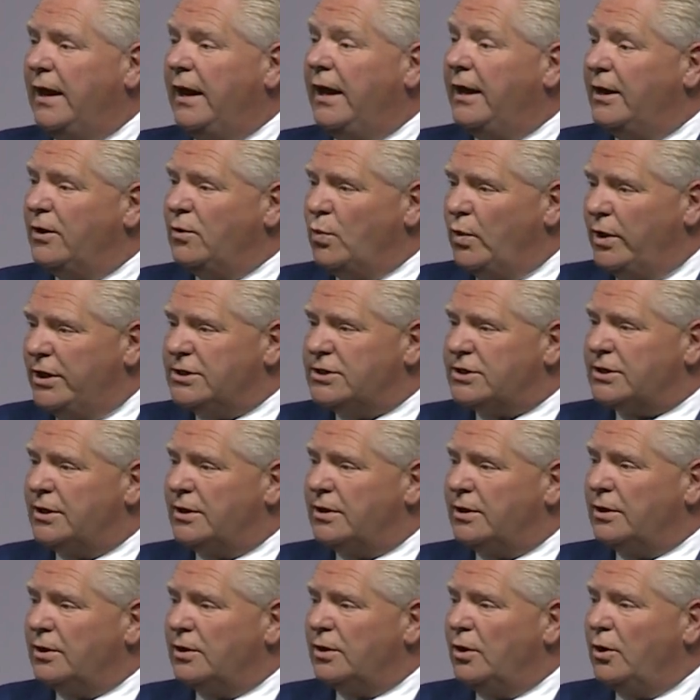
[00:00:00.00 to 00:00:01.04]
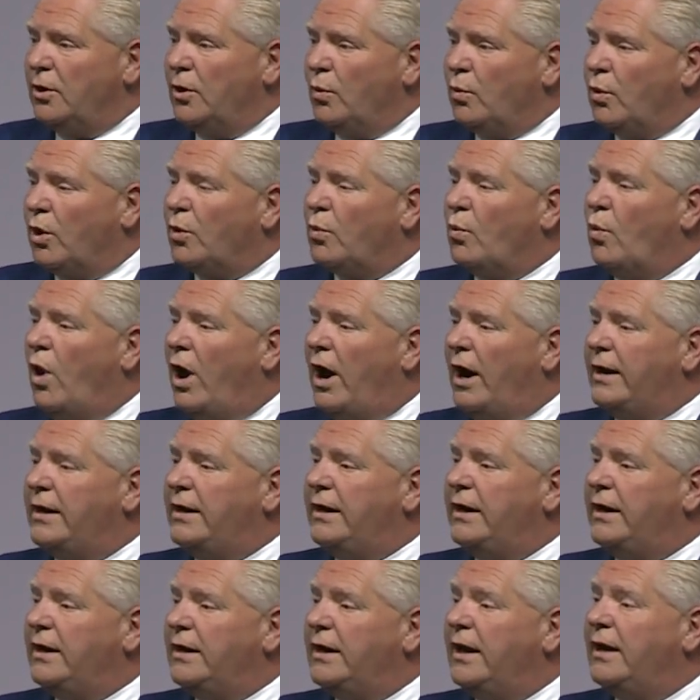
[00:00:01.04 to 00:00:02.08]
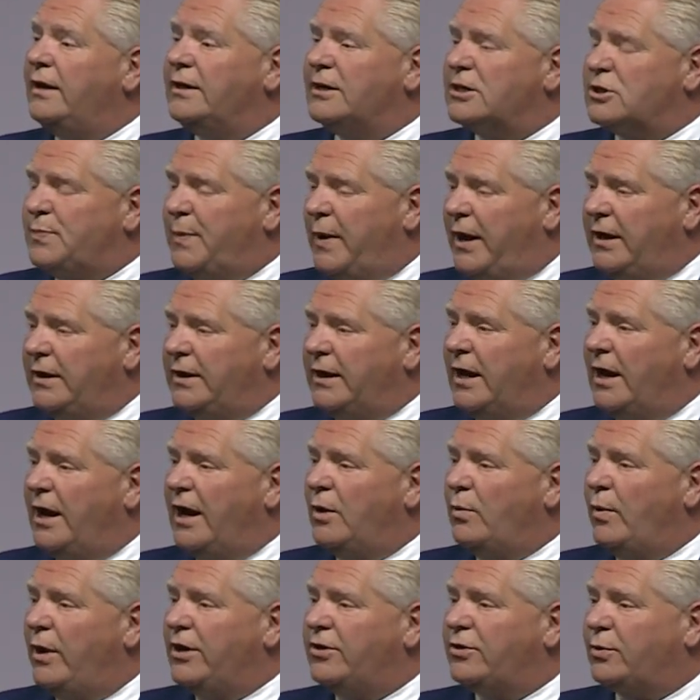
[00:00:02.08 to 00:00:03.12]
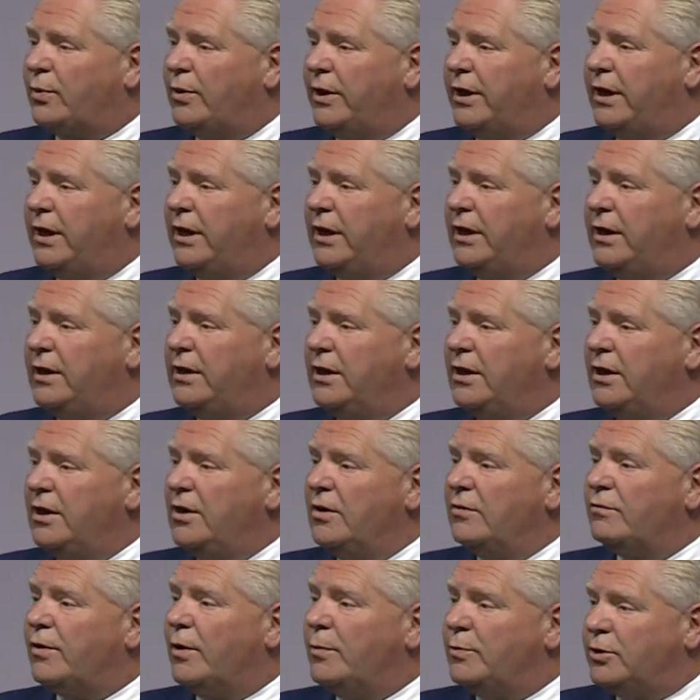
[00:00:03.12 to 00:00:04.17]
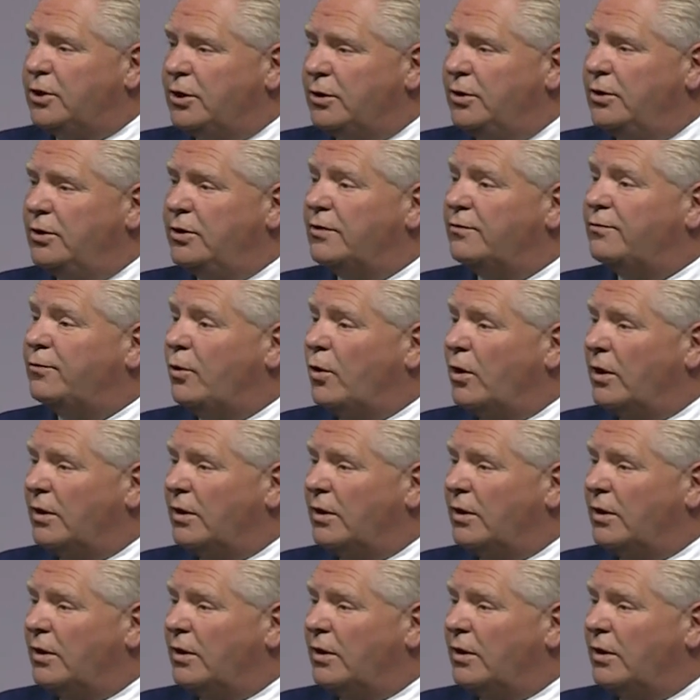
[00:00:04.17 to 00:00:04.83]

In Windsor, we're widening and expanding Highway 3 from 2 to 4